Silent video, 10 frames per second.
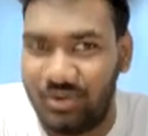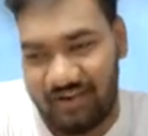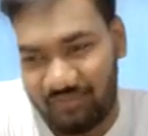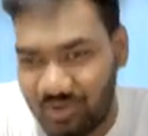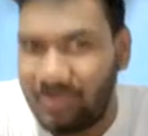you will
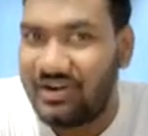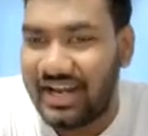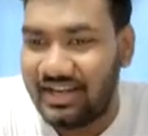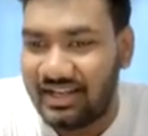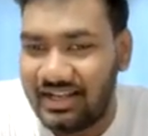have to go,
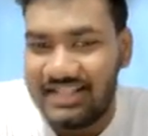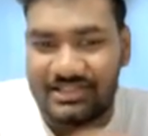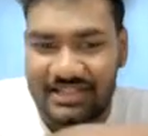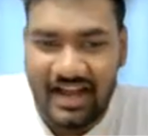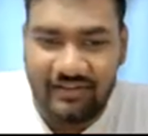right?
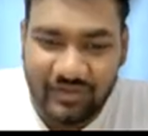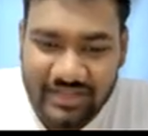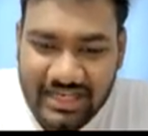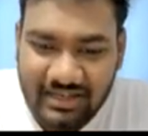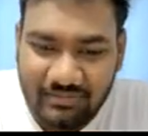Therefore,
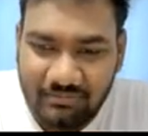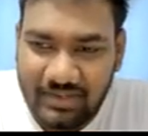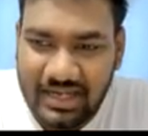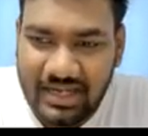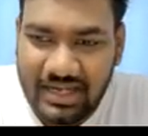then
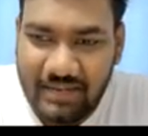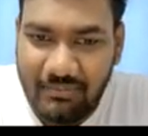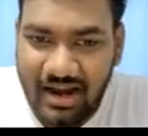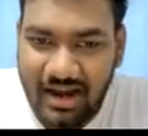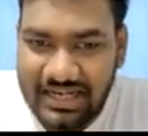
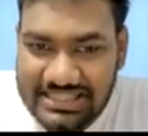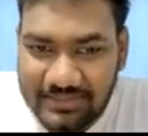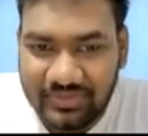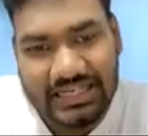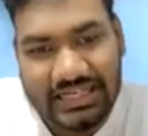demand is
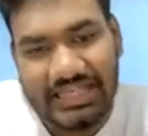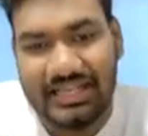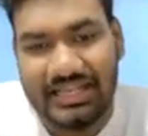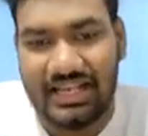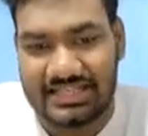
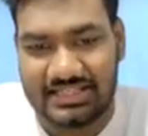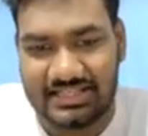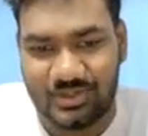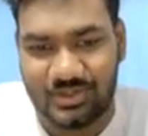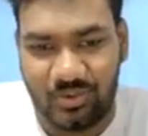inelastic.
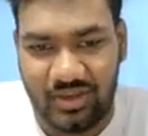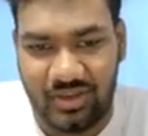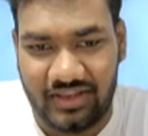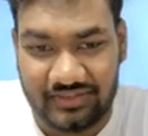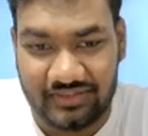So if
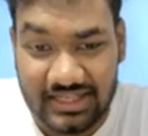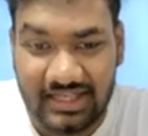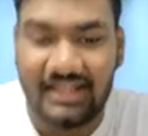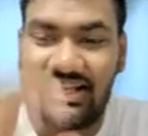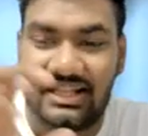the
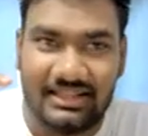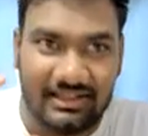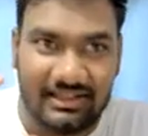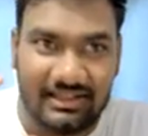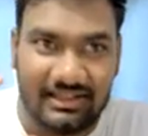
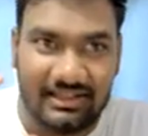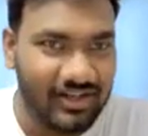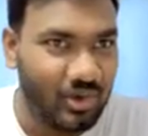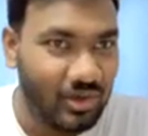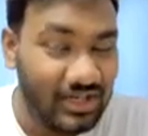whatever
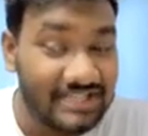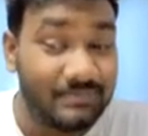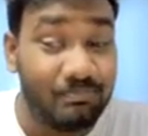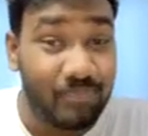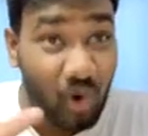good is
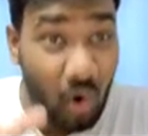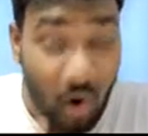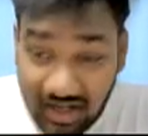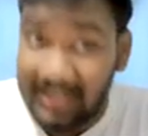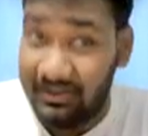
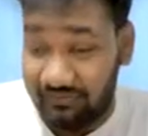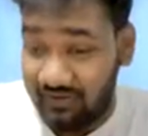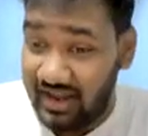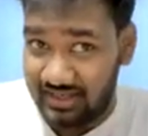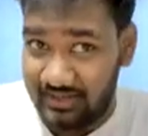broadly
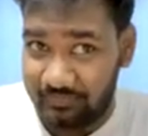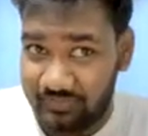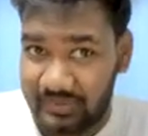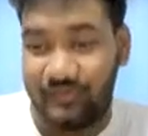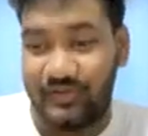defined,
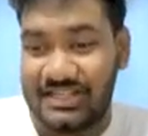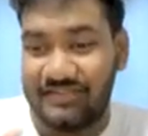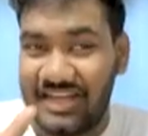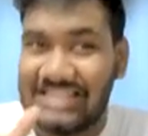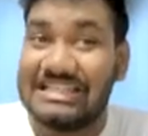if you say
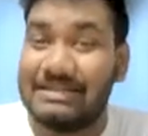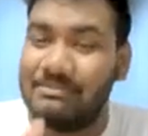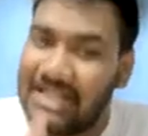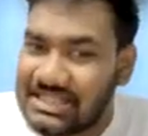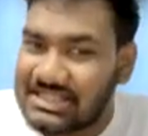
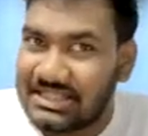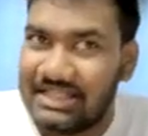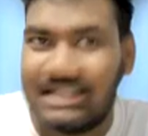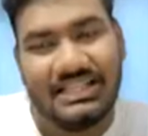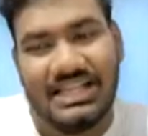vegetables,
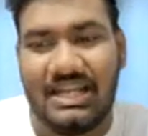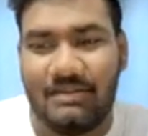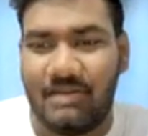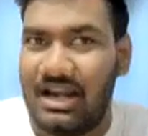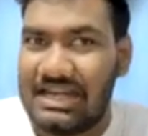then
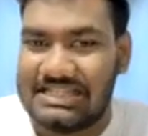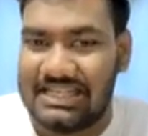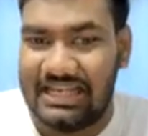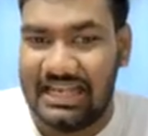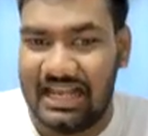demand is
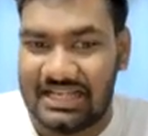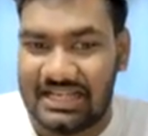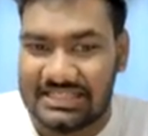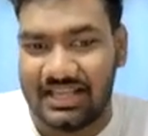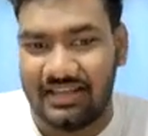
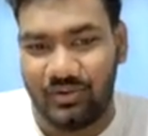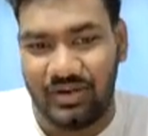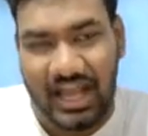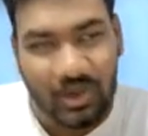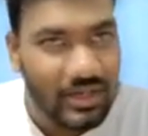inelastic. If you
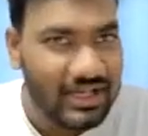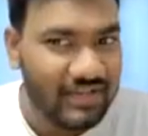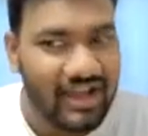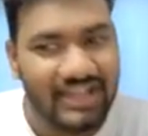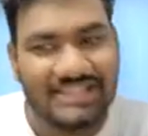narrowly
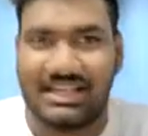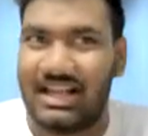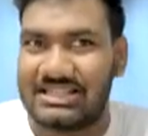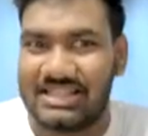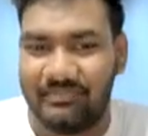define, it's
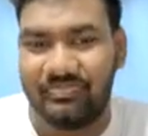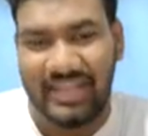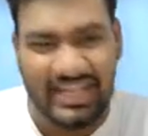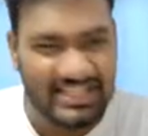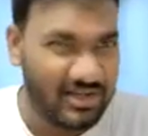elastic.
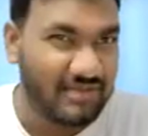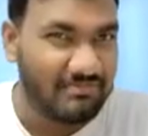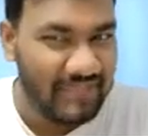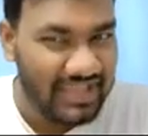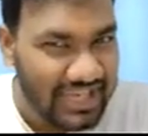It's not a
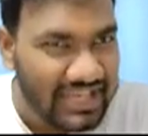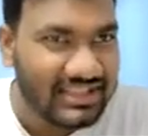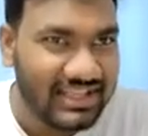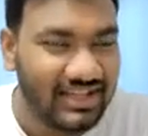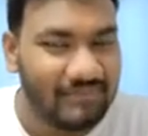main
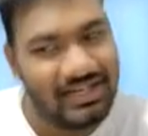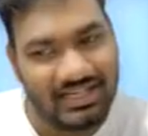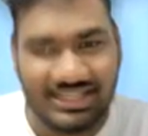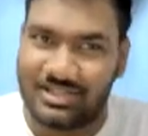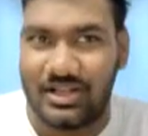thing, but
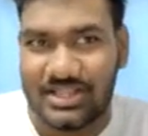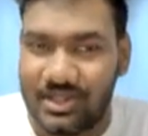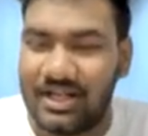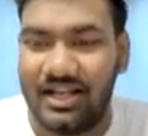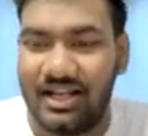it's also a